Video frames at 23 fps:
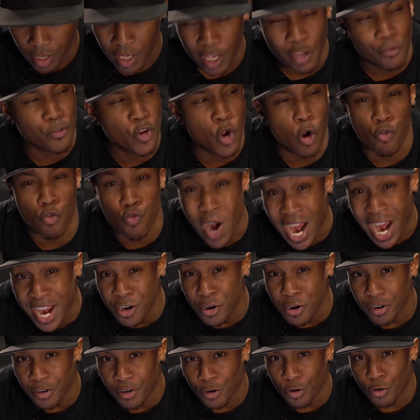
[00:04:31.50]
If you're a
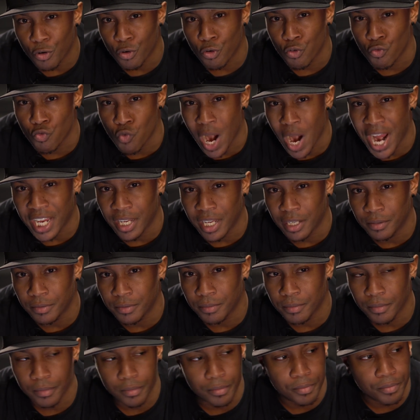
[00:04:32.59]
writer, write.
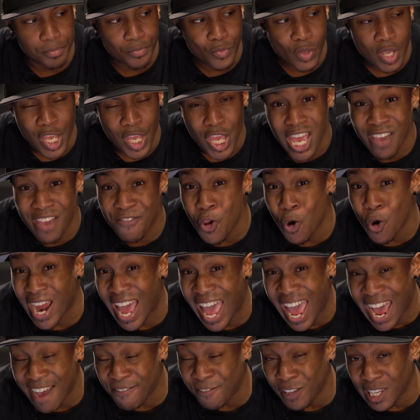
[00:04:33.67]
If you're an
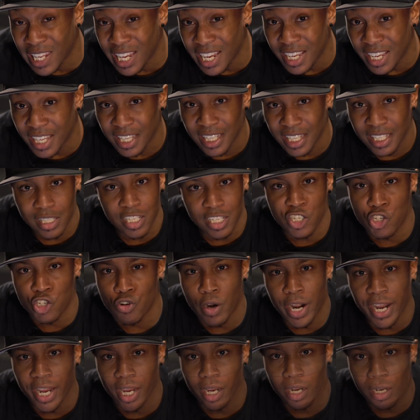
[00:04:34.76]
athlete, then
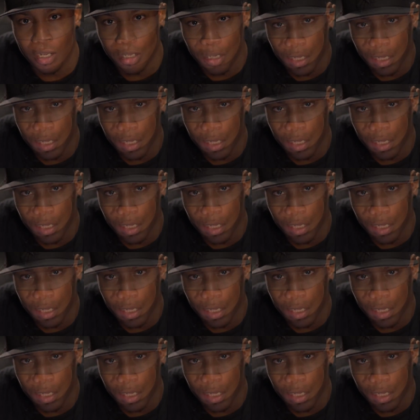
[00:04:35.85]
train.